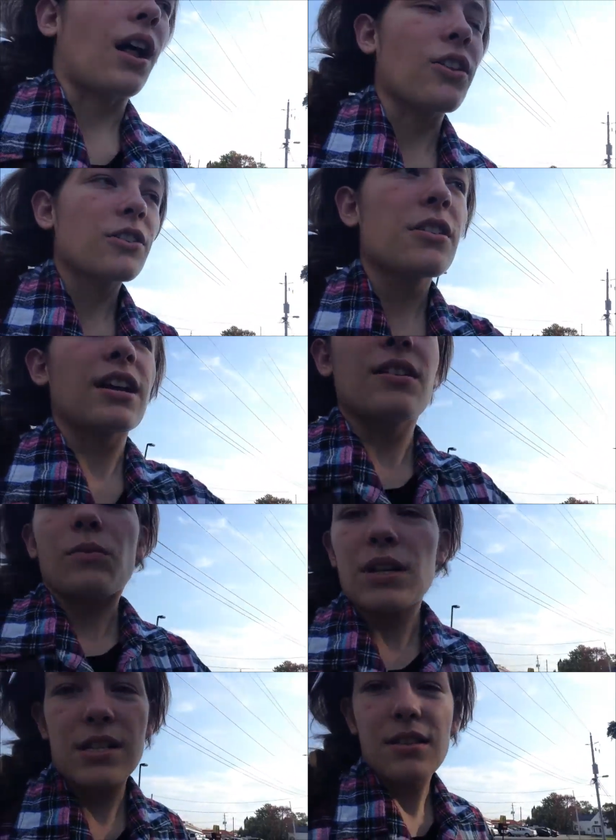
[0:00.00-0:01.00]
colored,
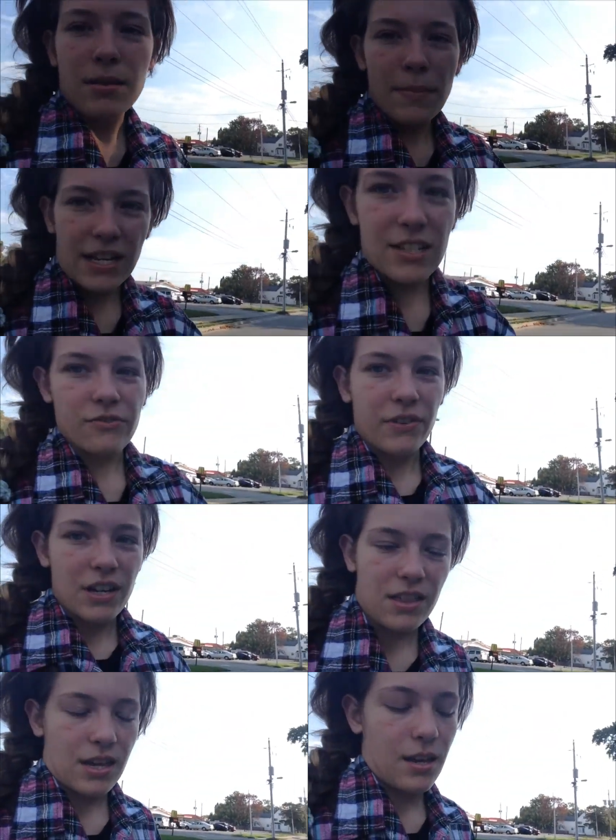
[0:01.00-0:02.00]
it wasn't the
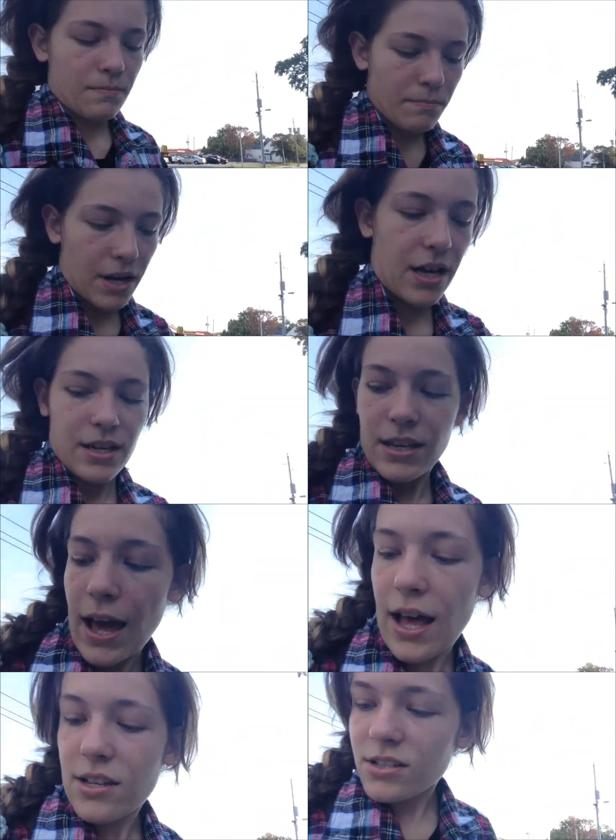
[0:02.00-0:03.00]
mess-free thing, but
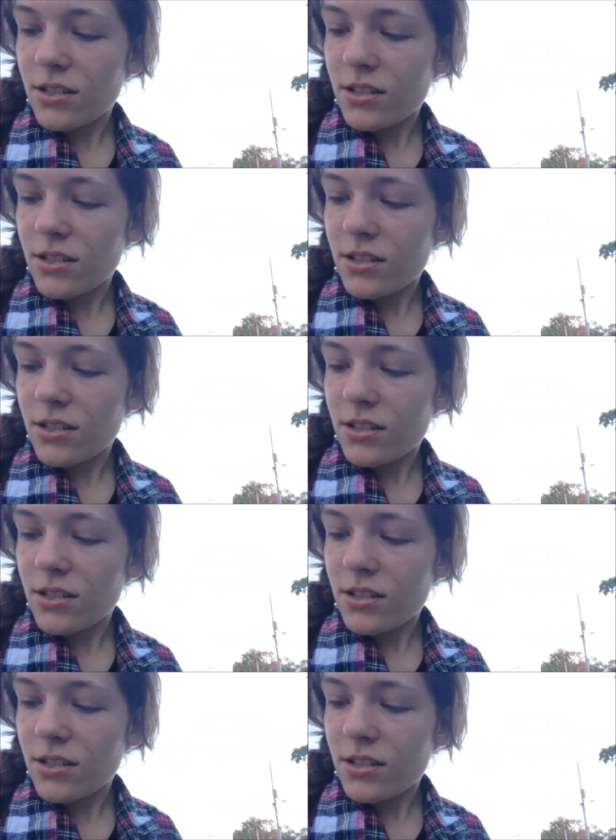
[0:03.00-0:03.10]
yeah.